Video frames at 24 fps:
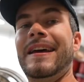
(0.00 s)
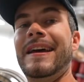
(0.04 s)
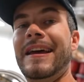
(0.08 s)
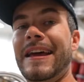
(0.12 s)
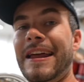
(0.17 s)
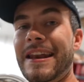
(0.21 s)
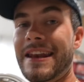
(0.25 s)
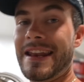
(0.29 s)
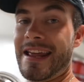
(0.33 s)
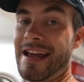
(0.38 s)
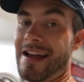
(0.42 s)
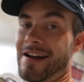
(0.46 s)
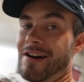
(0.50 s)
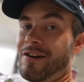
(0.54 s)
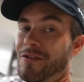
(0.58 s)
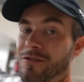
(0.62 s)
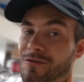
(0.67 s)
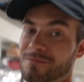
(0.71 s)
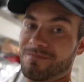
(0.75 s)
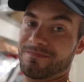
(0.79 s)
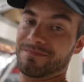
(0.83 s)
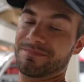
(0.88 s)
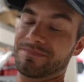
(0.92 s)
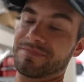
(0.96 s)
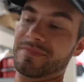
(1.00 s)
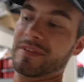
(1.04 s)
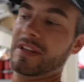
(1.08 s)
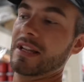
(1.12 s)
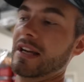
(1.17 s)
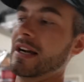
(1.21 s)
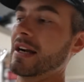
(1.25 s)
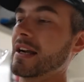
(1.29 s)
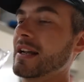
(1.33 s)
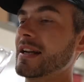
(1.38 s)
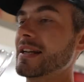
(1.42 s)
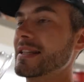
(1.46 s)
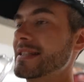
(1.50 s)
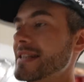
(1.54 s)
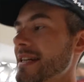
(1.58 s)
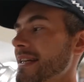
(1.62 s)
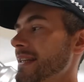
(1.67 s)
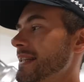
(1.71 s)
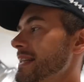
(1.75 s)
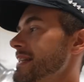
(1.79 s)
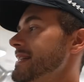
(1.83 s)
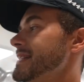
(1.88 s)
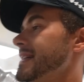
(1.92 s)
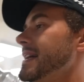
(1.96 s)
And now I'm gonna take
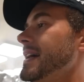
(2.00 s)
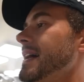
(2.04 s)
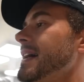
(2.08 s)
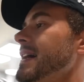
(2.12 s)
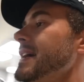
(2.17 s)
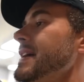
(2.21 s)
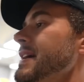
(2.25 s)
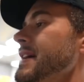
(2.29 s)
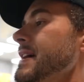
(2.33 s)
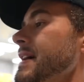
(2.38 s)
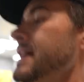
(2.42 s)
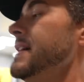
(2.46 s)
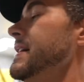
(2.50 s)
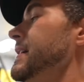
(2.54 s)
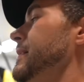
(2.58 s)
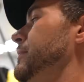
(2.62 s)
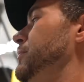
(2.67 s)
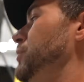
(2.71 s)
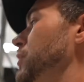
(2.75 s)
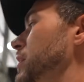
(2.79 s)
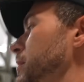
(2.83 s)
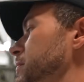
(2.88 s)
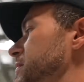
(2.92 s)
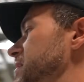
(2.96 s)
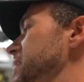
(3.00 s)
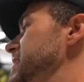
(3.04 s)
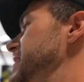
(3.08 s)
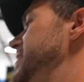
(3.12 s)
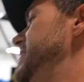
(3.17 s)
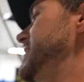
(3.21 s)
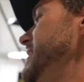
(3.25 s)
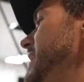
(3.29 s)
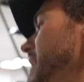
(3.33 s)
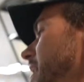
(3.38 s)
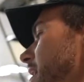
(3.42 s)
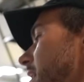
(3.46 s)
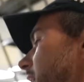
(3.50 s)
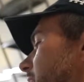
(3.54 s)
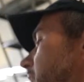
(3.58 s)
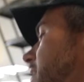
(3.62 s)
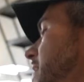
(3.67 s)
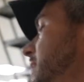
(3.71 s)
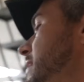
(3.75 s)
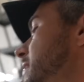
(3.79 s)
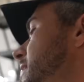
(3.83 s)
this guy, put him to the side,